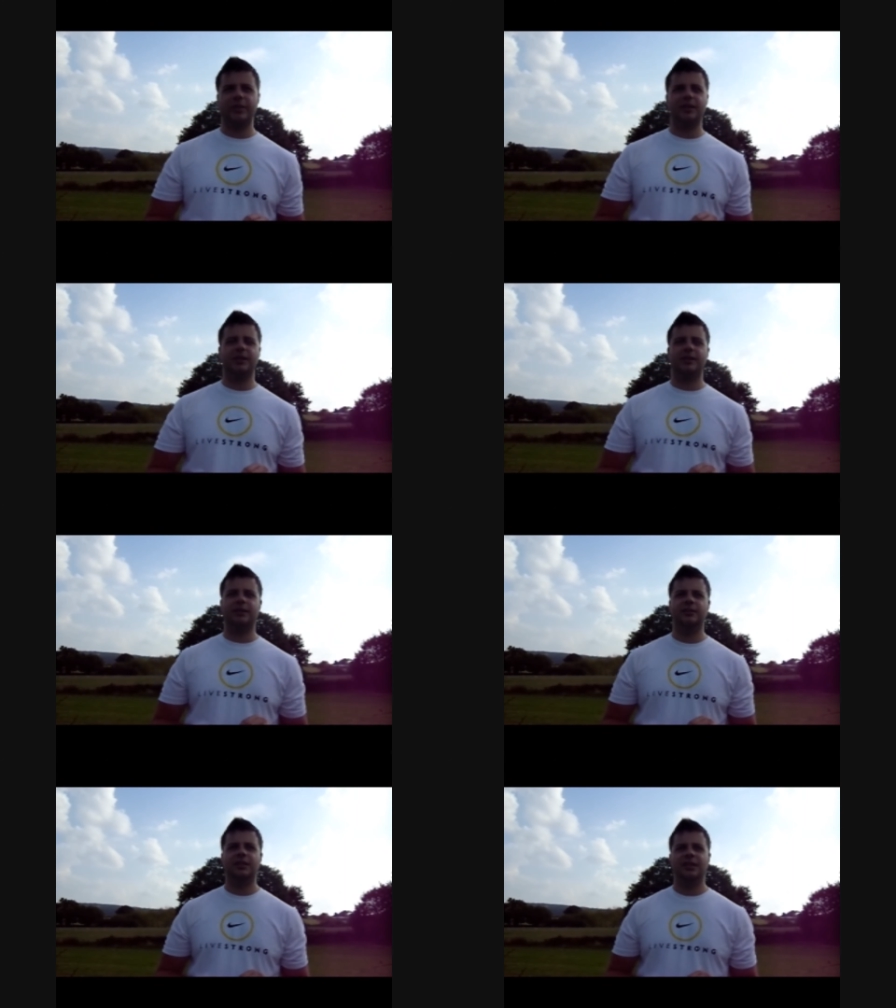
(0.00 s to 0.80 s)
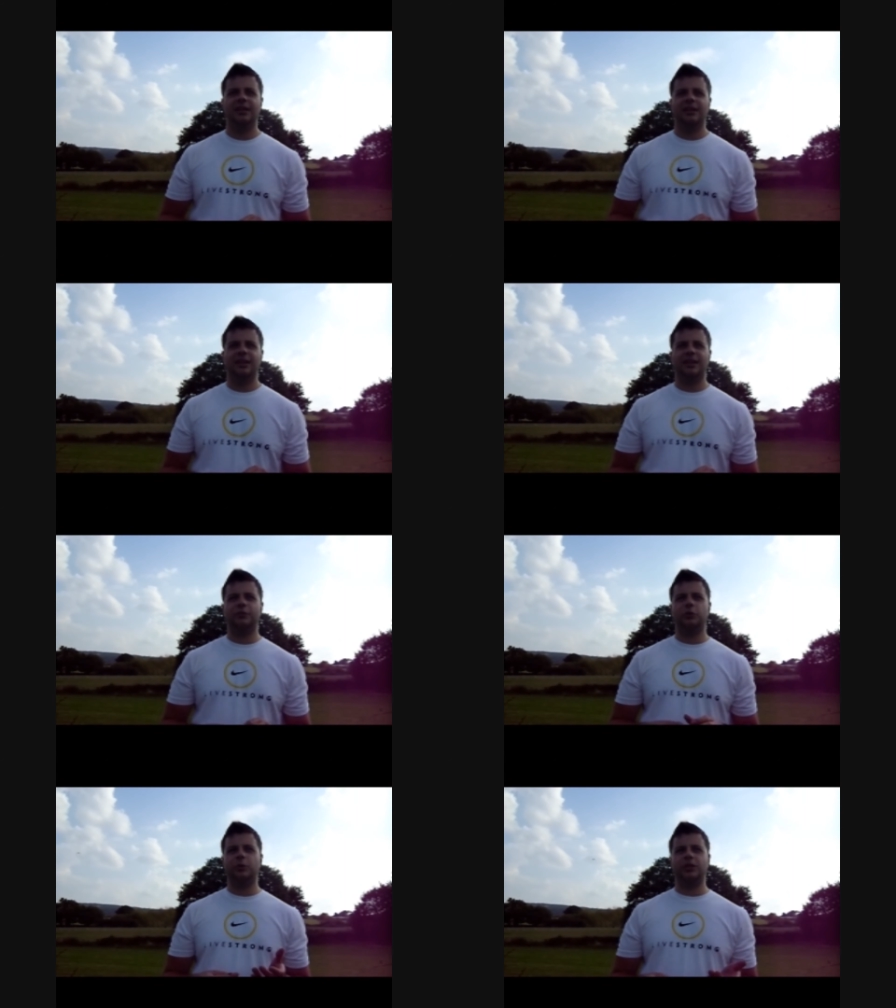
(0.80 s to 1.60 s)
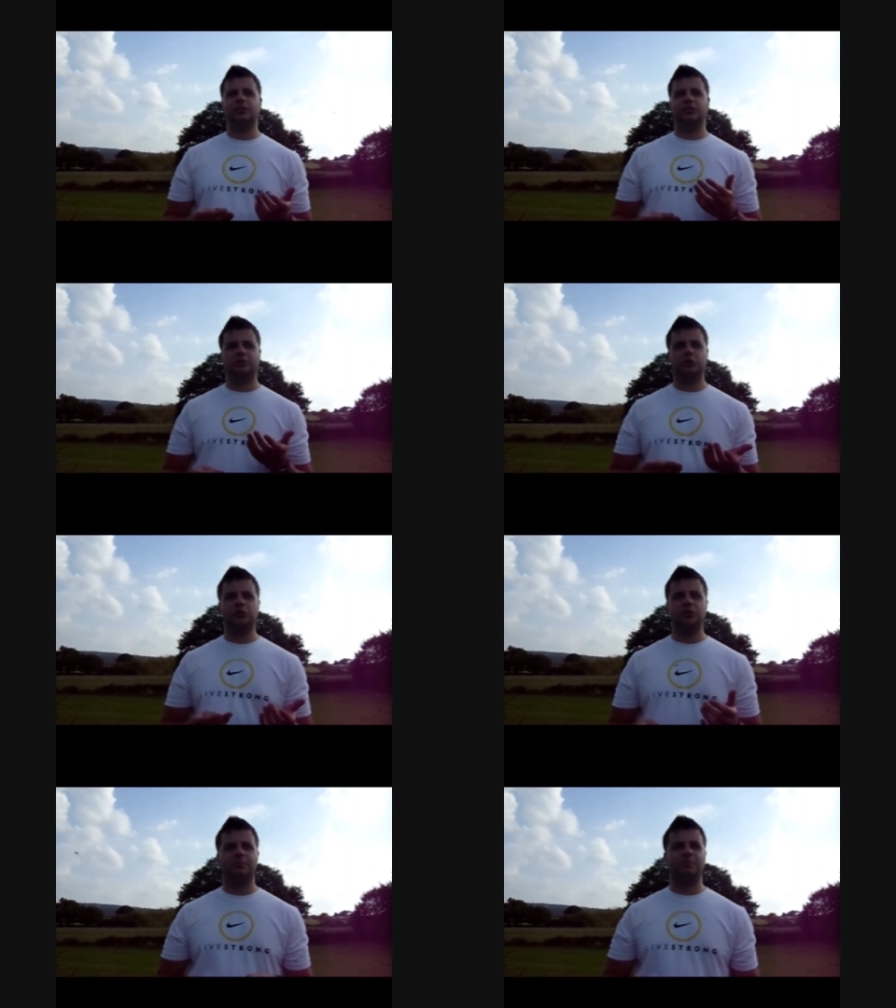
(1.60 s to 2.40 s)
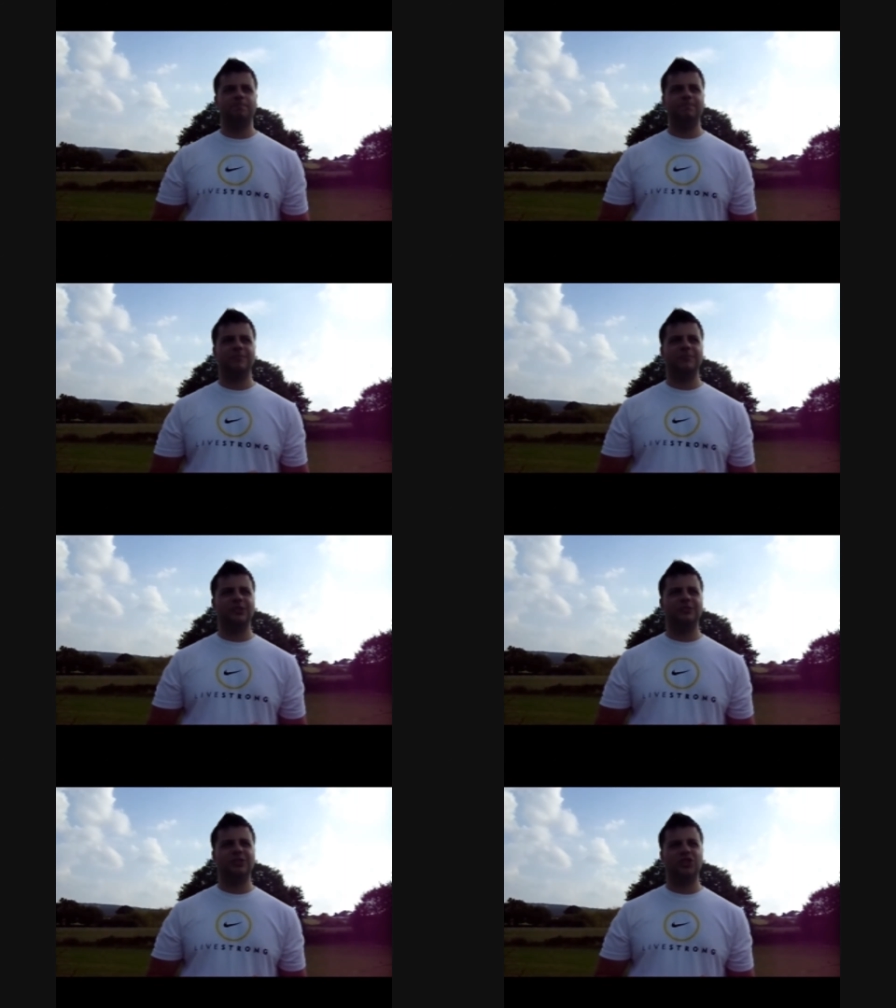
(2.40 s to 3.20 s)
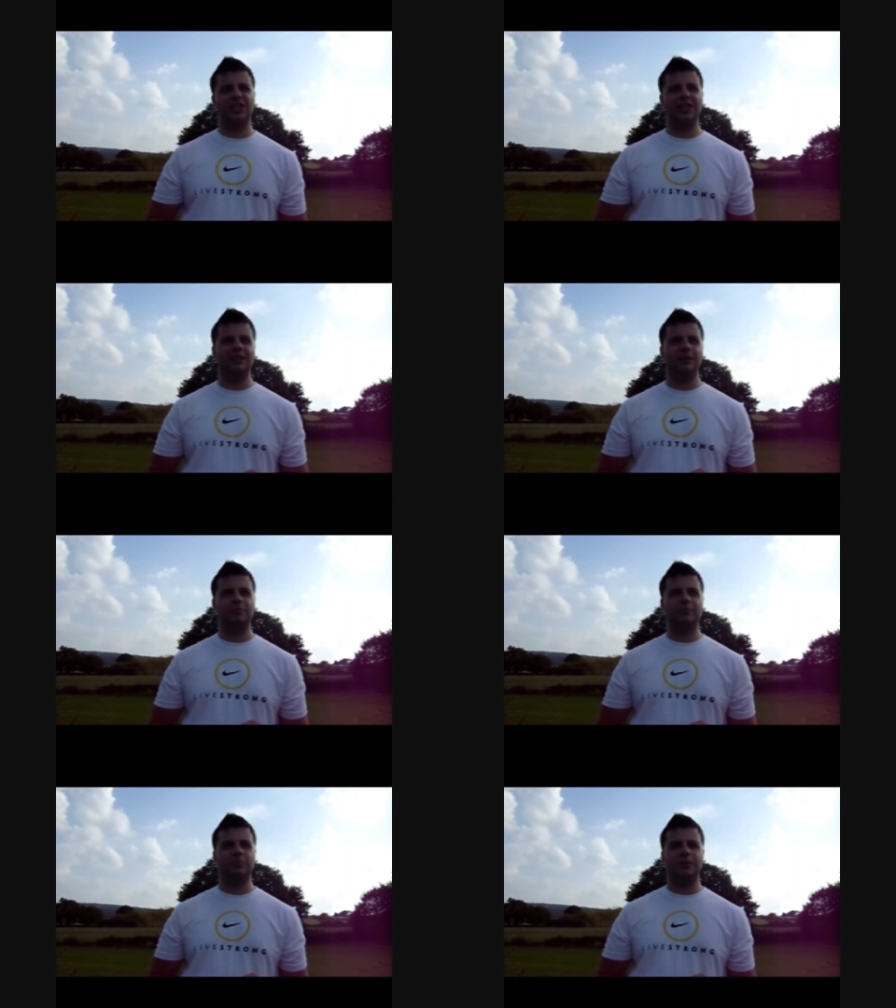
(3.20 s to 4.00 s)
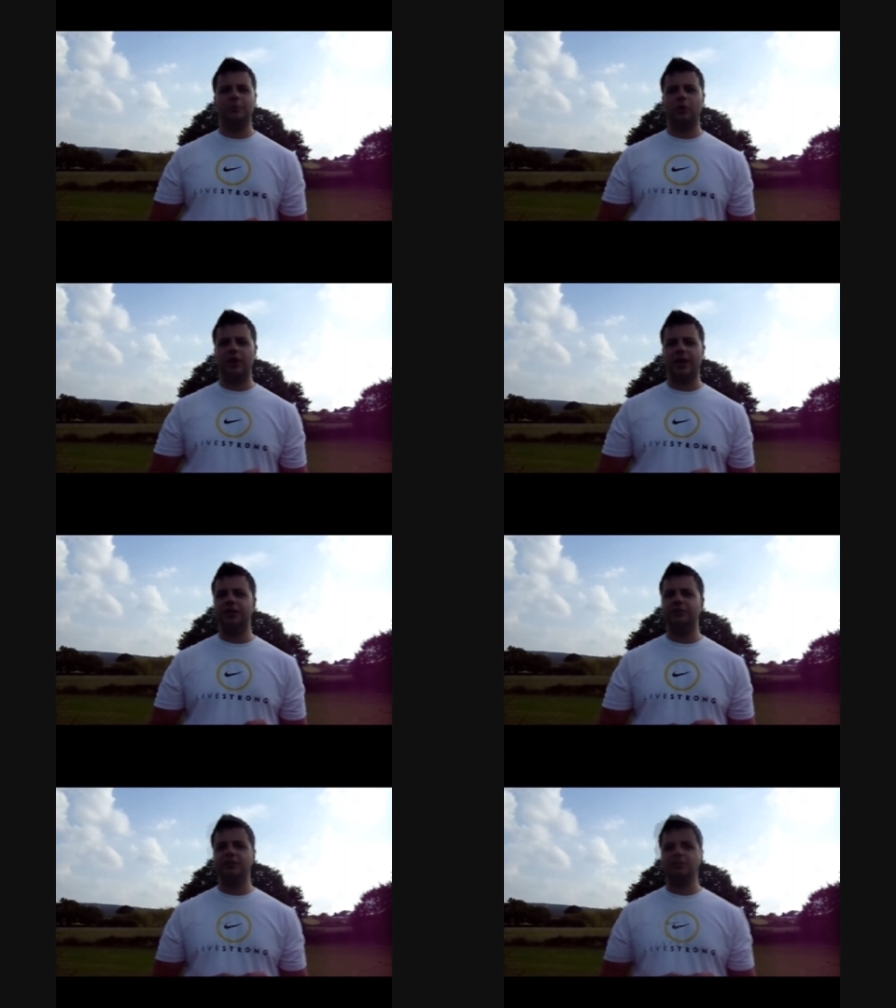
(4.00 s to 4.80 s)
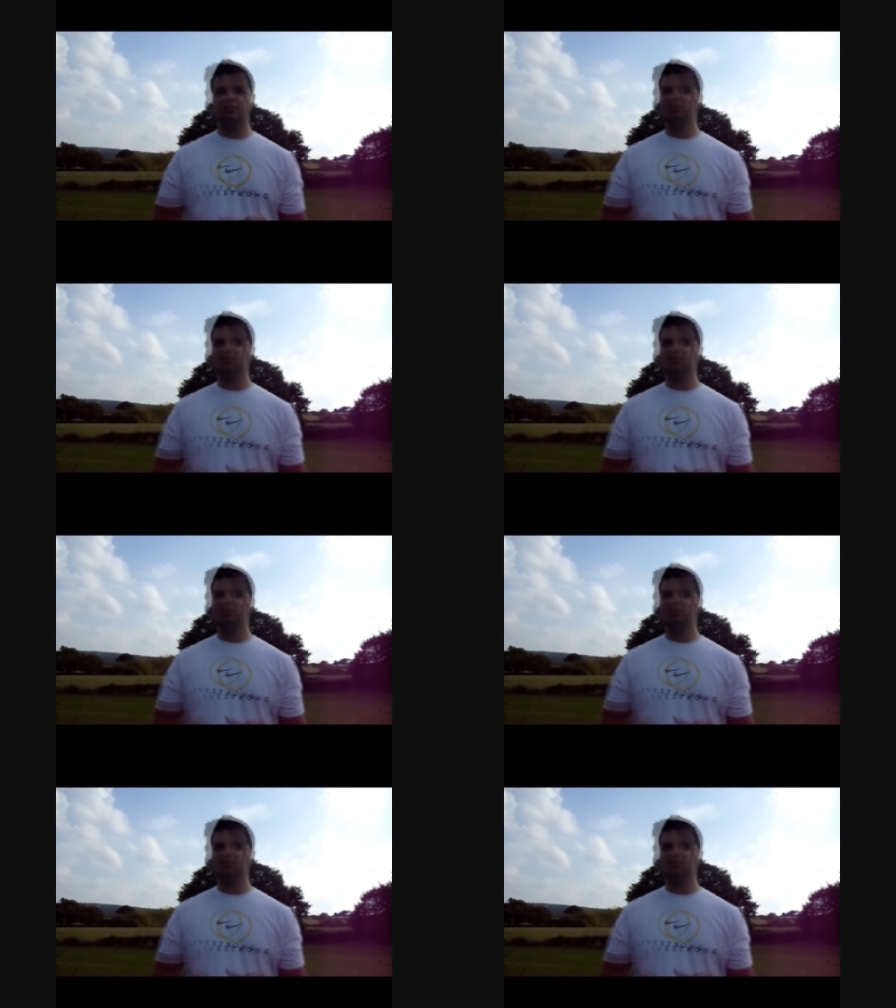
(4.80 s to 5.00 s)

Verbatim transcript: uh, and I've always sort of seen them to be more accurate.